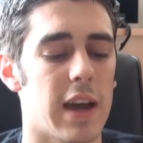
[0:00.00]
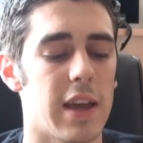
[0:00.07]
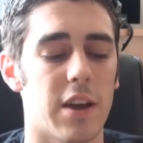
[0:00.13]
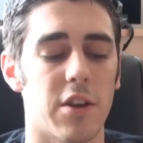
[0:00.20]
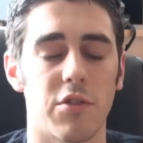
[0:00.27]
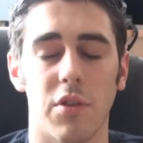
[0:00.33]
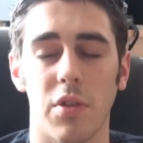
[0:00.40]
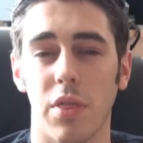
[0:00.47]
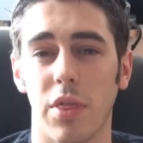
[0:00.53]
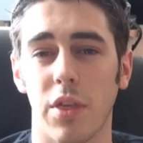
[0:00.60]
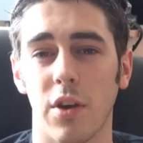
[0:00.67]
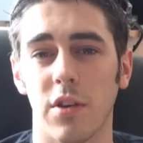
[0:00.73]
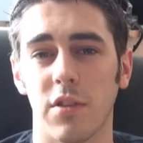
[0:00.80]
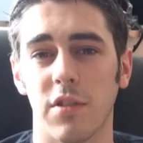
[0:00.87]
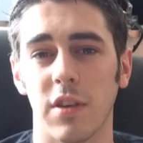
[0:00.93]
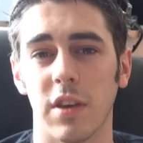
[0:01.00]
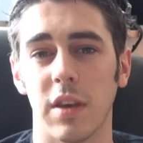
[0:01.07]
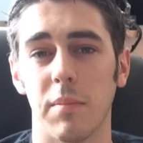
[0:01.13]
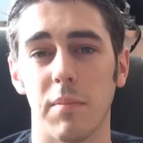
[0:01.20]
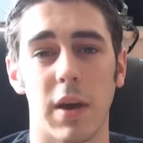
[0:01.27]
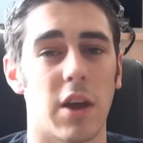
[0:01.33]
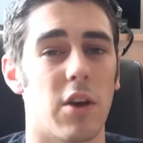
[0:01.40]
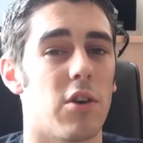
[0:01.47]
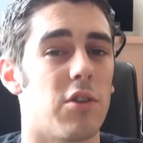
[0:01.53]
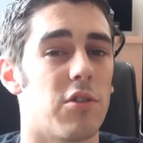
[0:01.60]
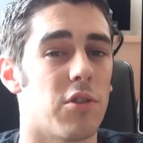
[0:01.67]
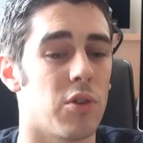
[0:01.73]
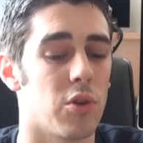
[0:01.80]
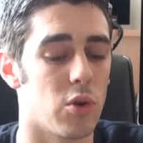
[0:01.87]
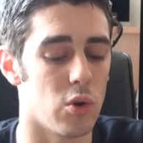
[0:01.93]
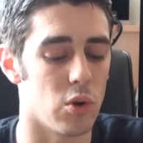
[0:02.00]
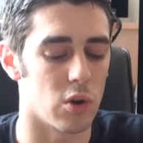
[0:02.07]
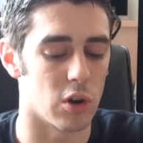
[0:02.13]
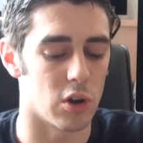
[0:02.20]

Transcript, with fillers: 830 megahertz on the core